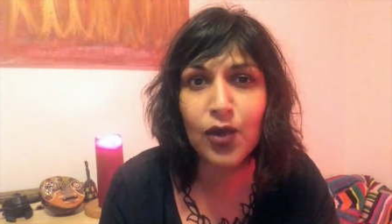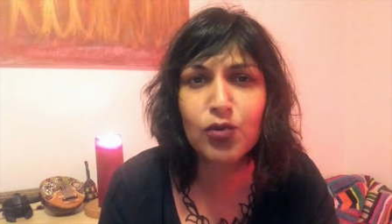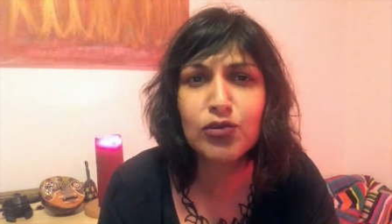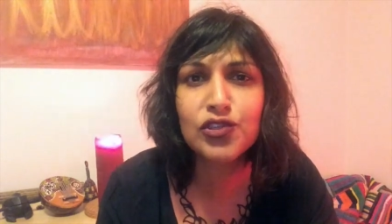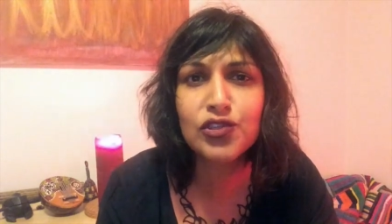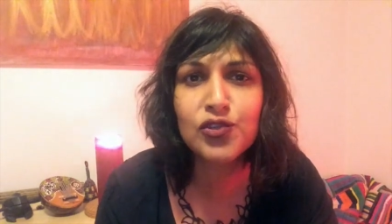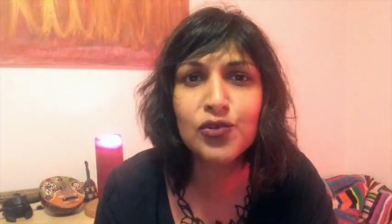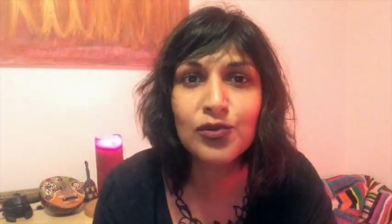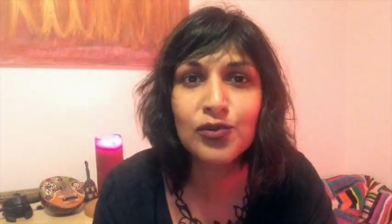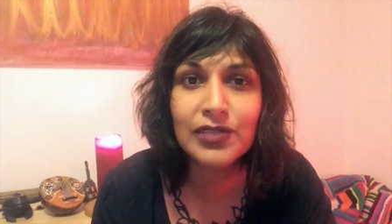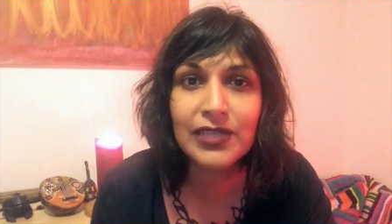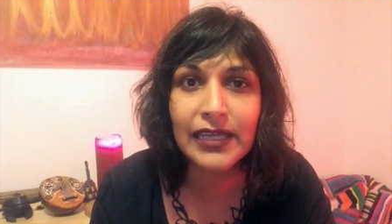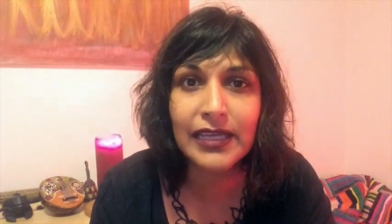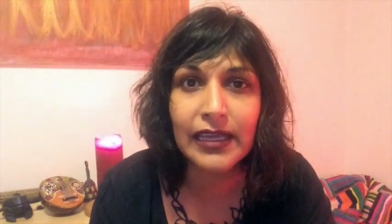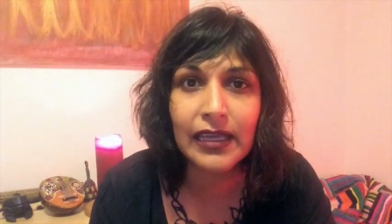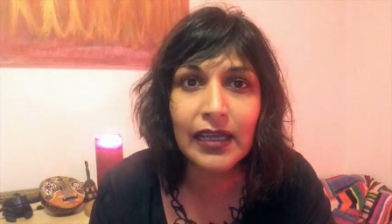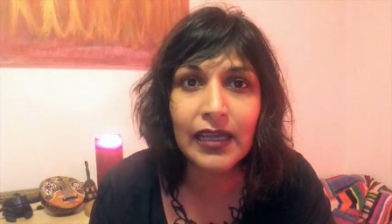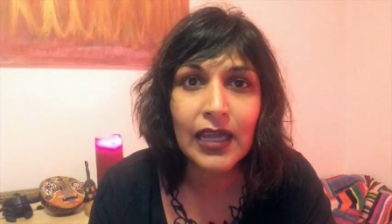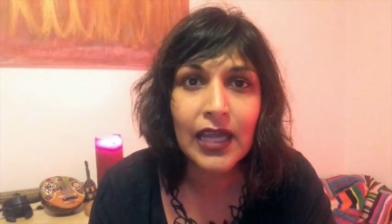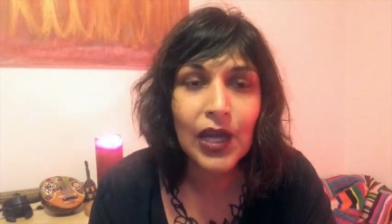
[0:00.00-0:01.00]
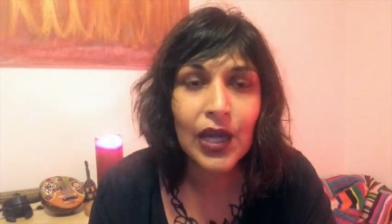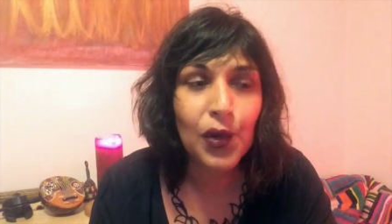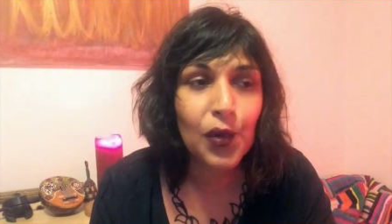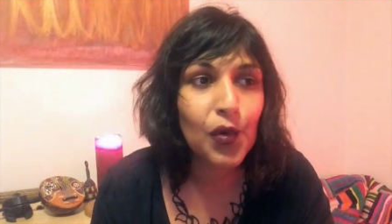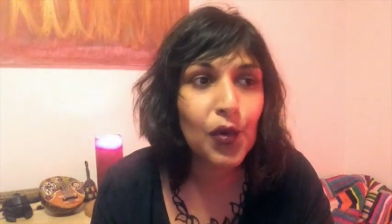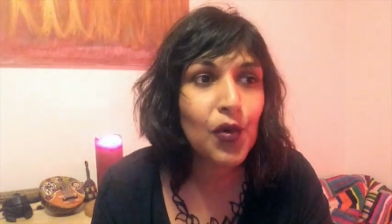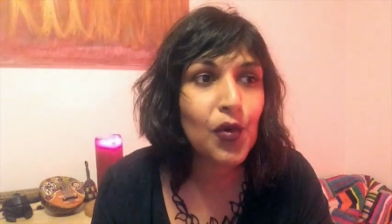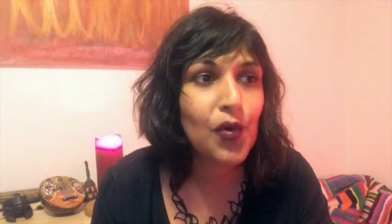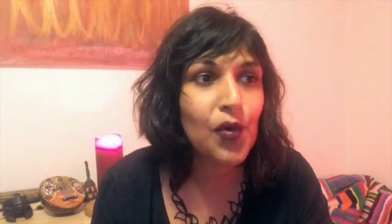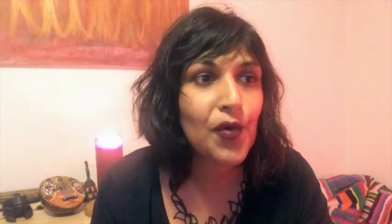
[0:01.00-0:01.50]
or doodling
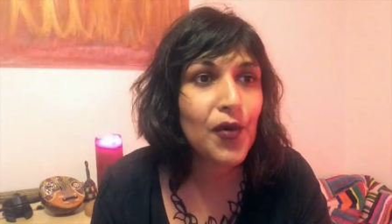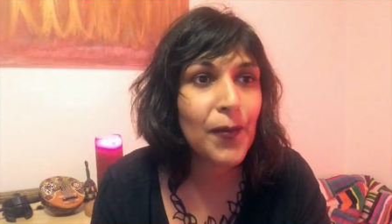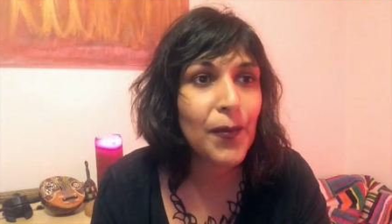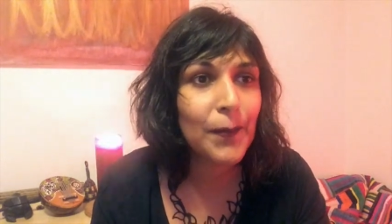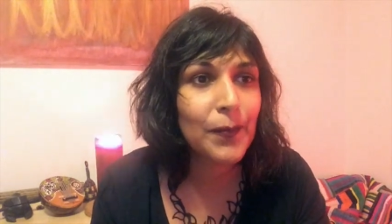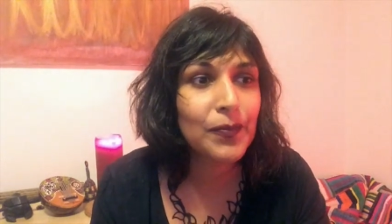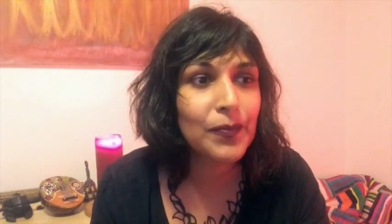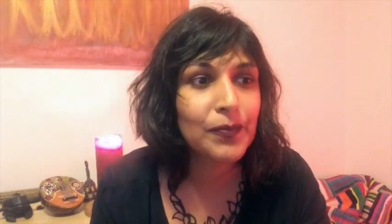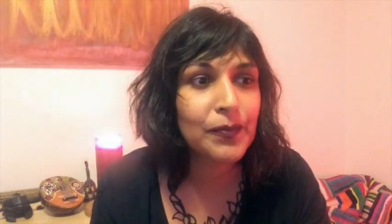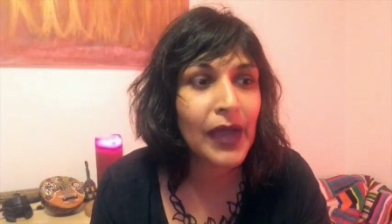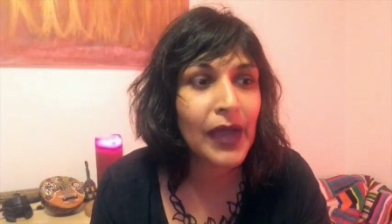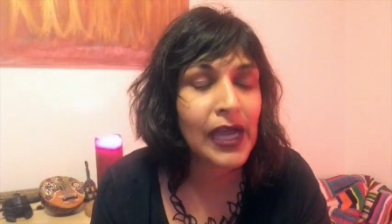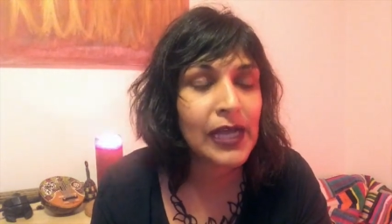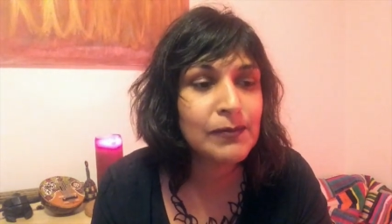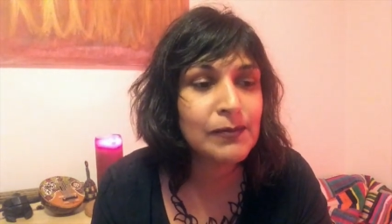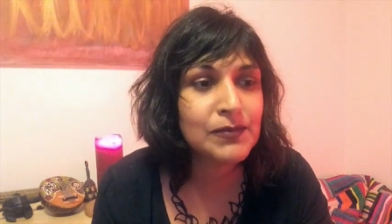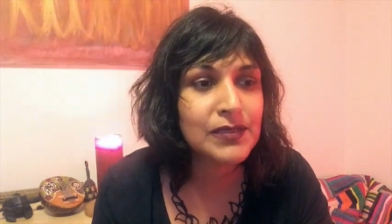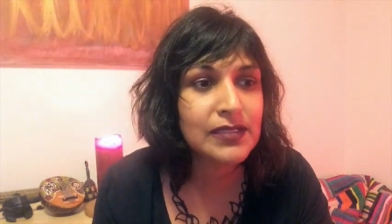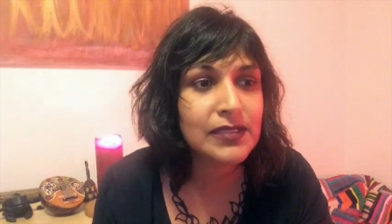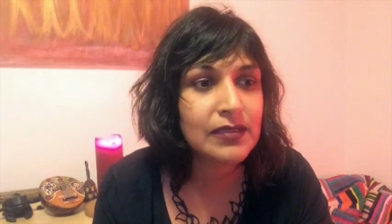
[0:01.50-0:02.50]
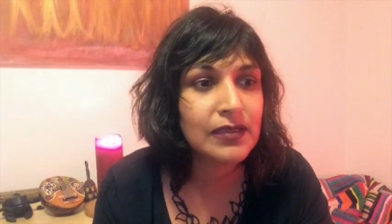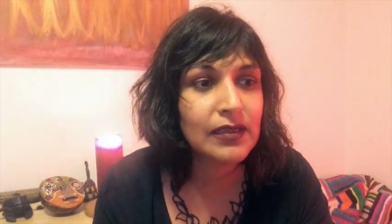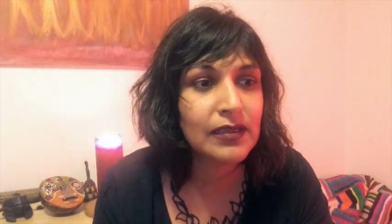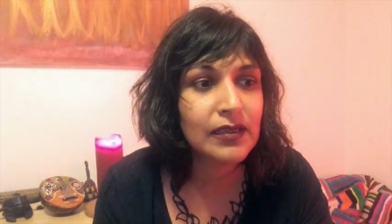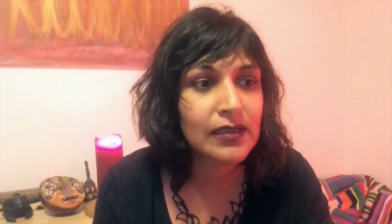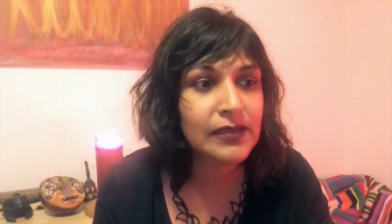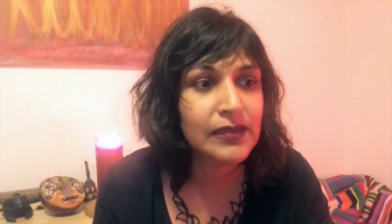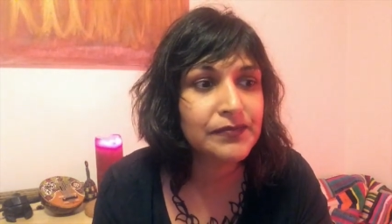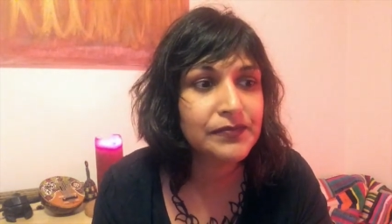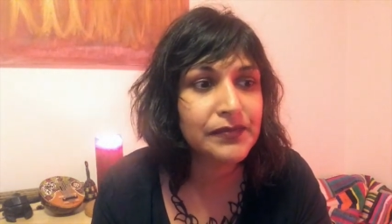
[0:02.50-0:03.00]
or perhaps
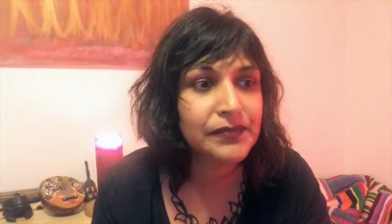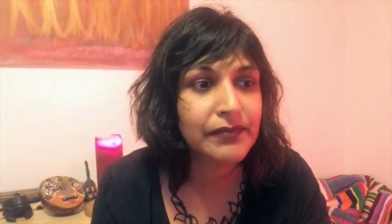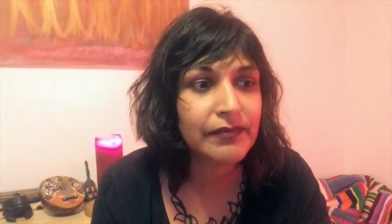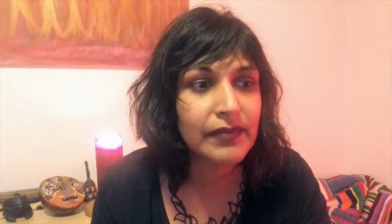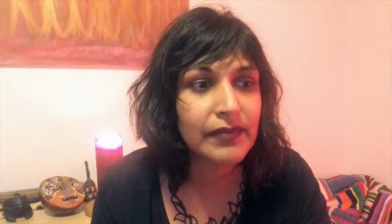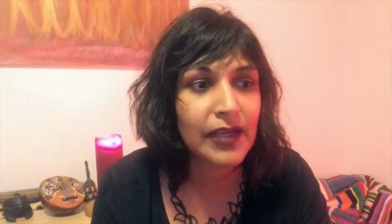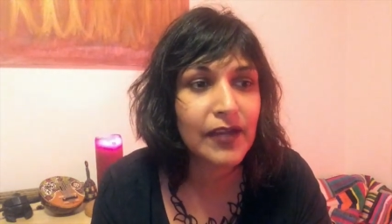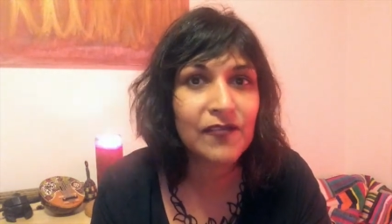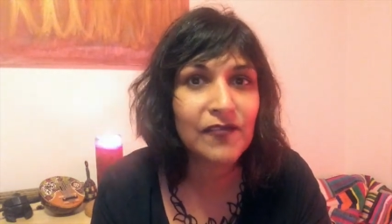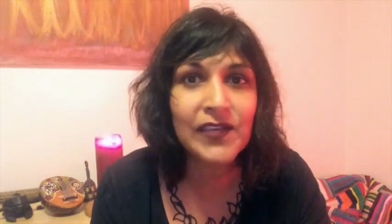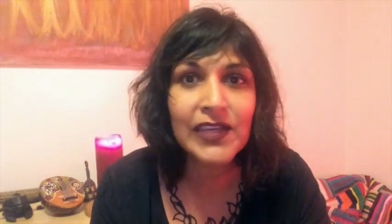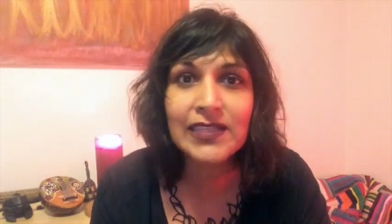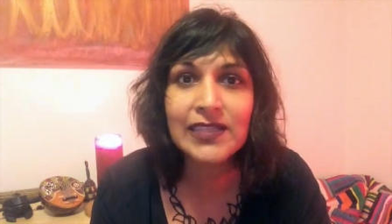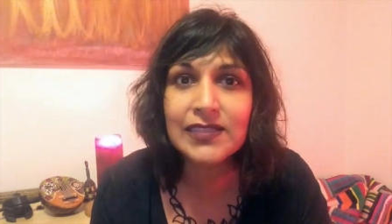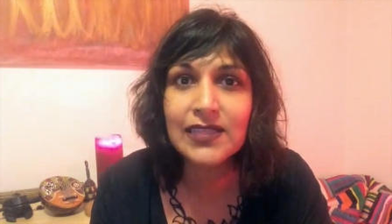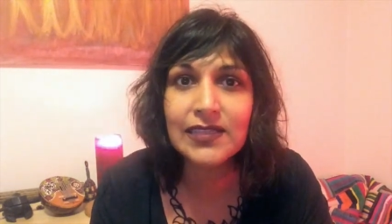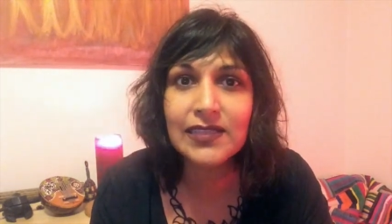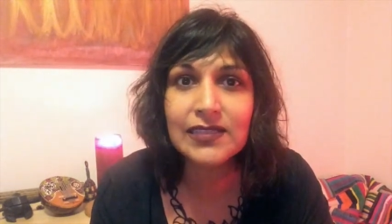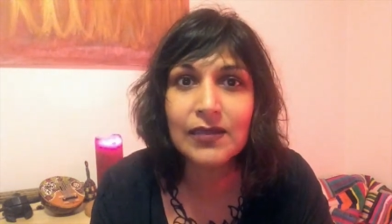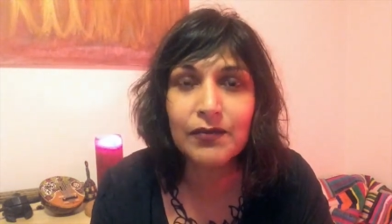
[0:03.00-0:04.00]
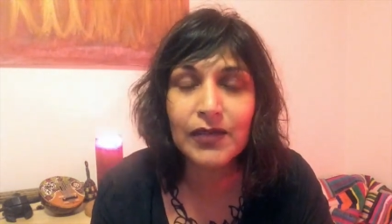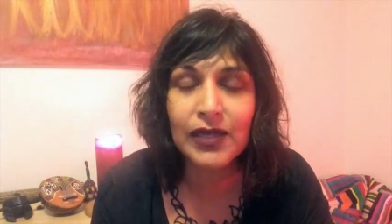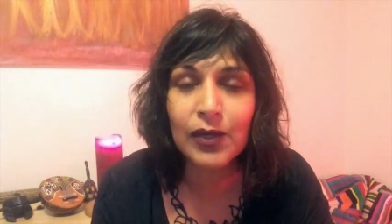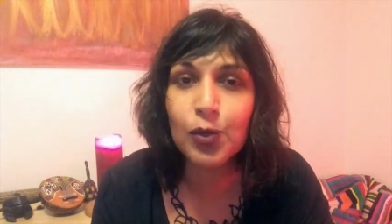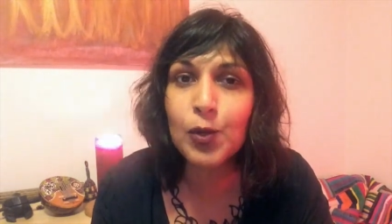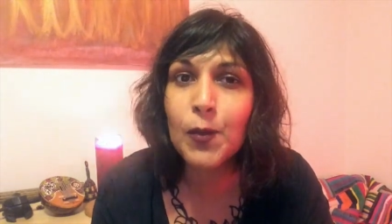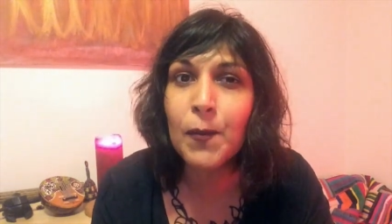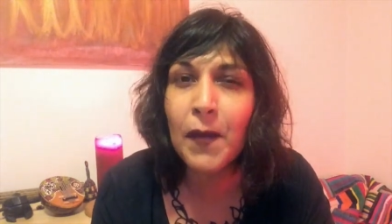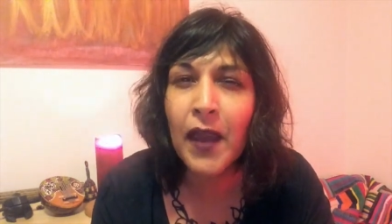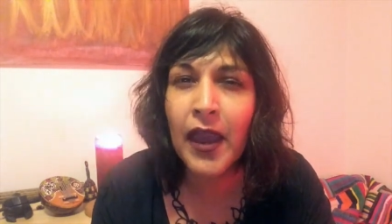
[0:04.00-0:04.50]
um, fixing something,
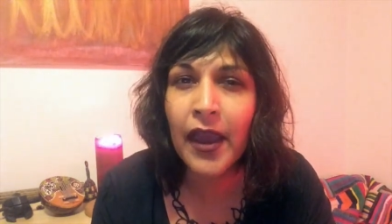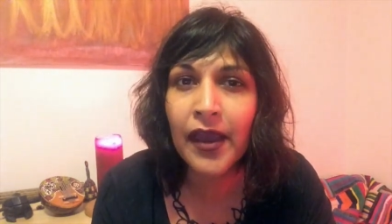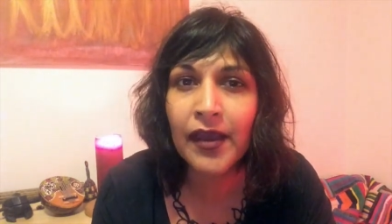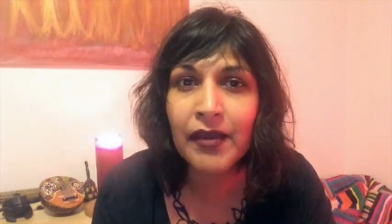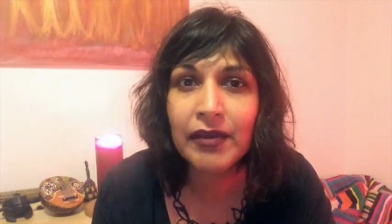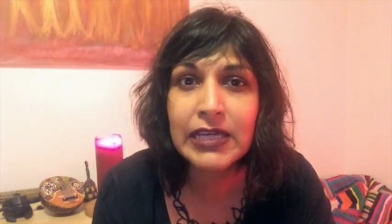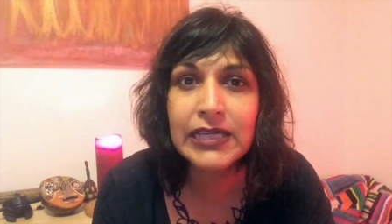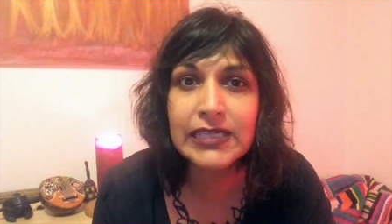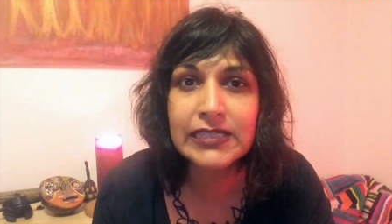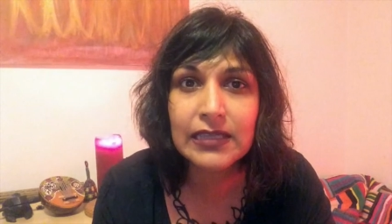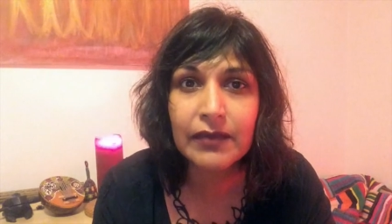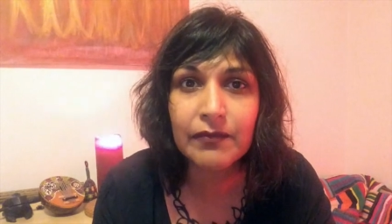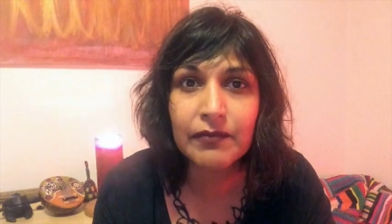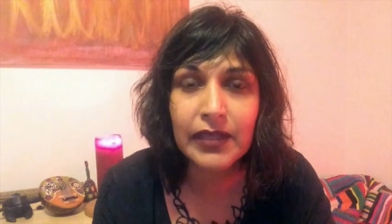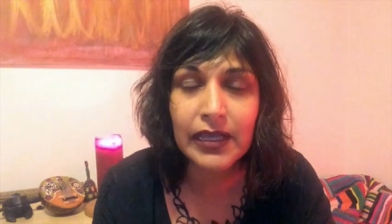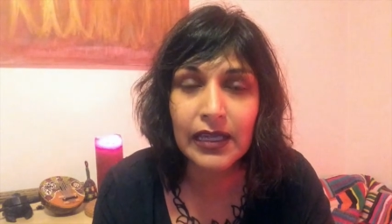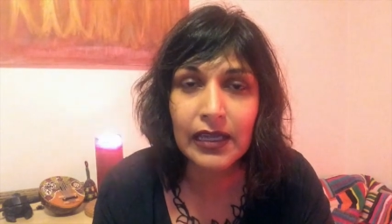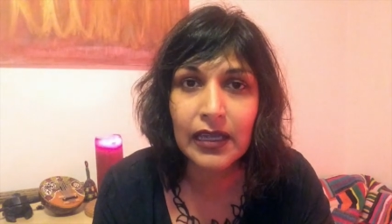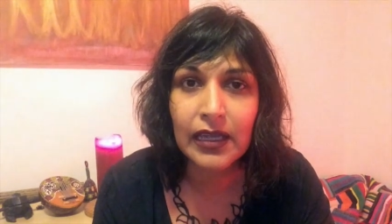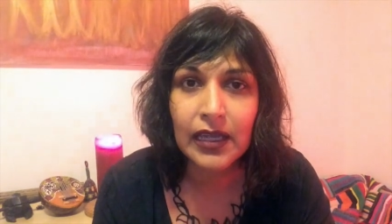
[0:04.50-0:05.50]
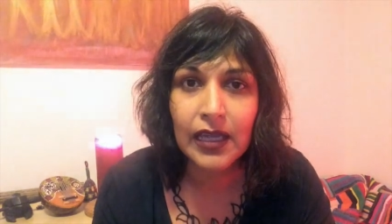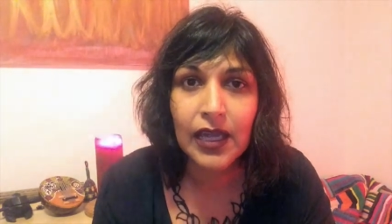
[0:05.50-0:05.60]
repairing something,